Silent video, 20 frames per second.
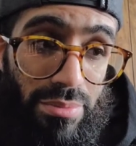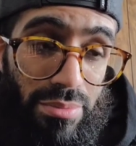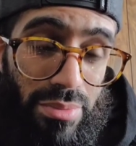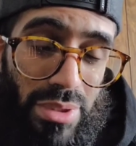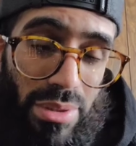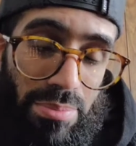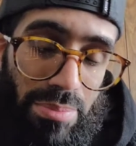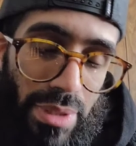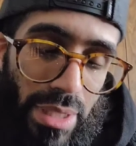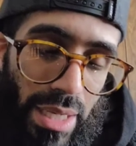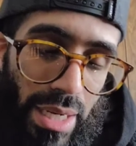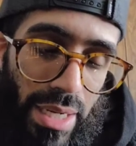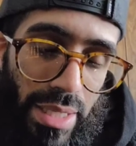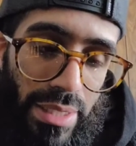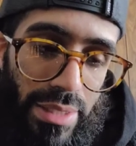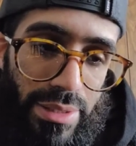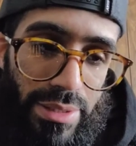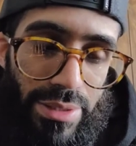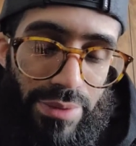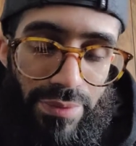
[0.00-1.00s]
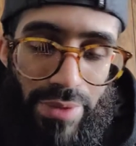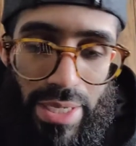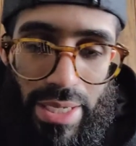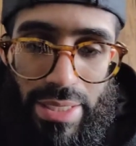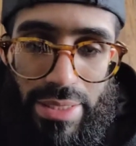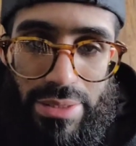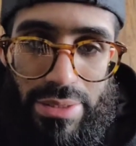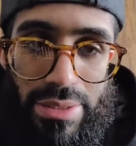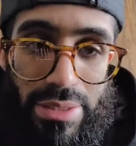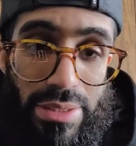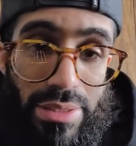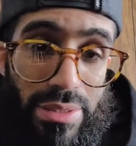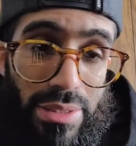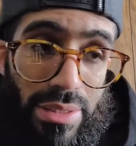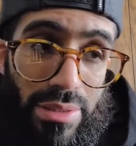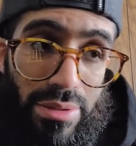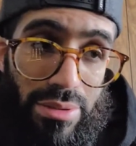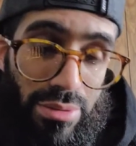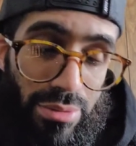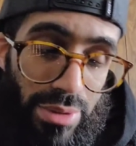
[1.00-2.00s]
To be honest, if I exceed
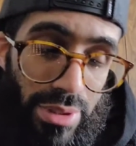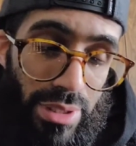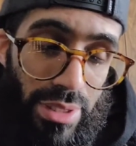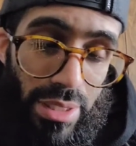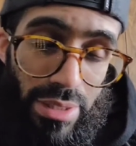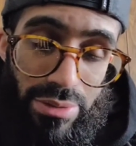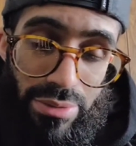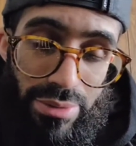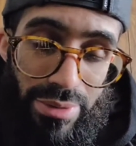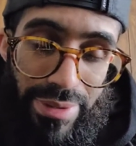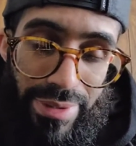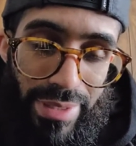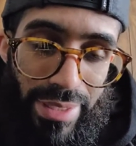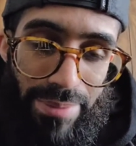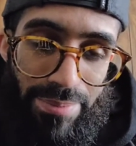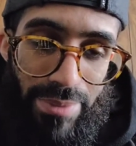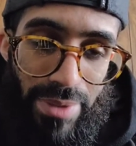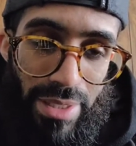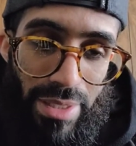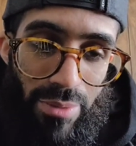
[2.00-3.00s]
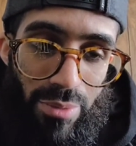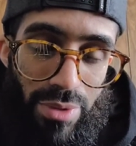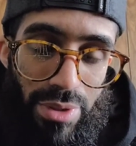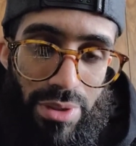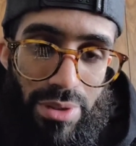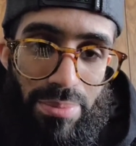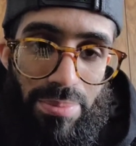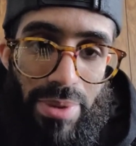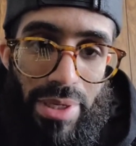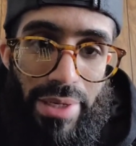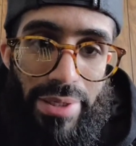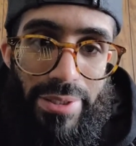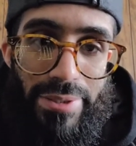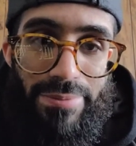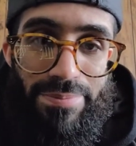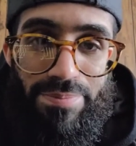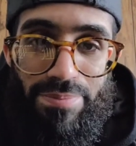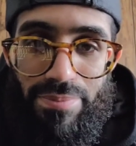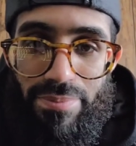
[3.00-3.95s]
the 300, I'm not worried about it.